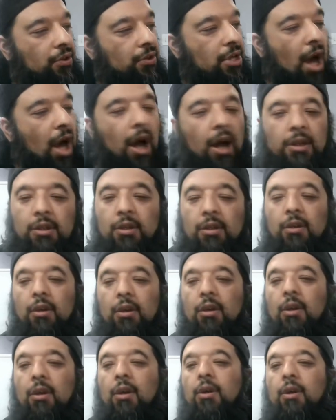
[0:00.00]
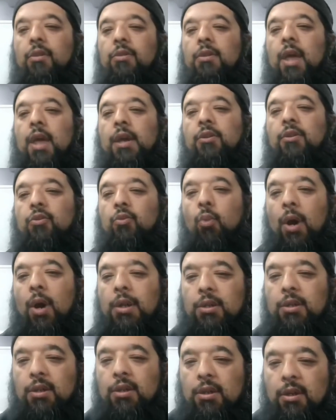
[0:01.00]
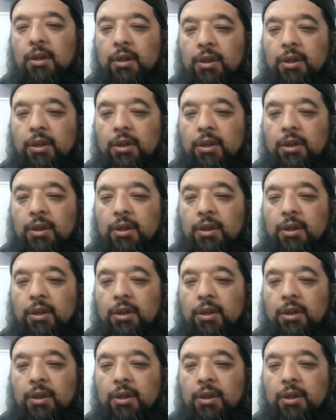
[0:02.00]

done, that is what?